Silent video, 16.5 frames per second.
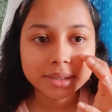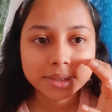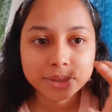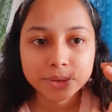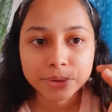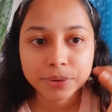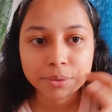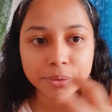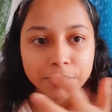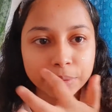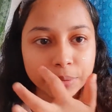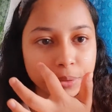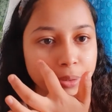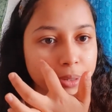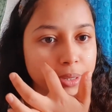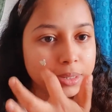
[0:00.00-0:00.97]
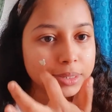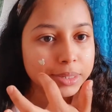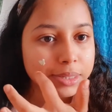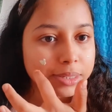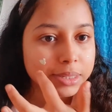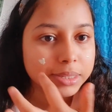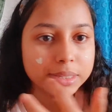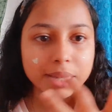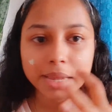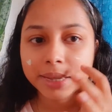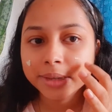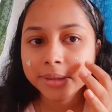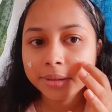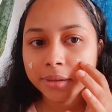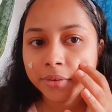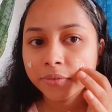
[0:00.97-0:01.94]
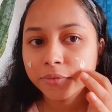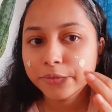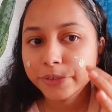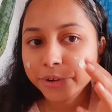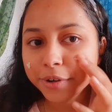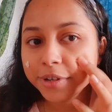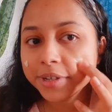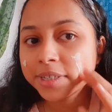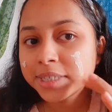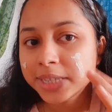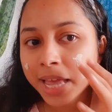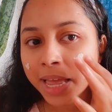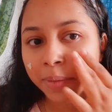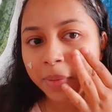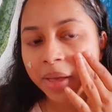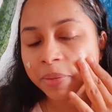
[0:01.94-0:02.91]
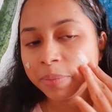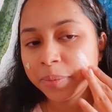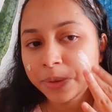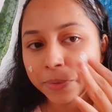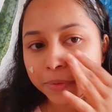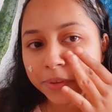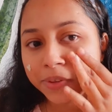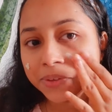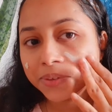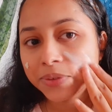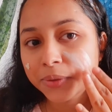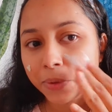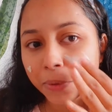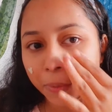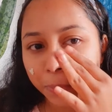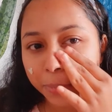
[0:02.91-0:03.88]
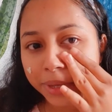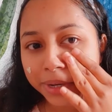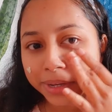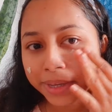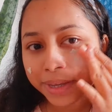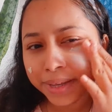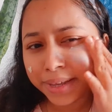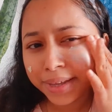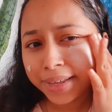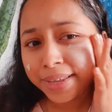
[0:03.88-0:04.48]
So this is like the first time I'm using so many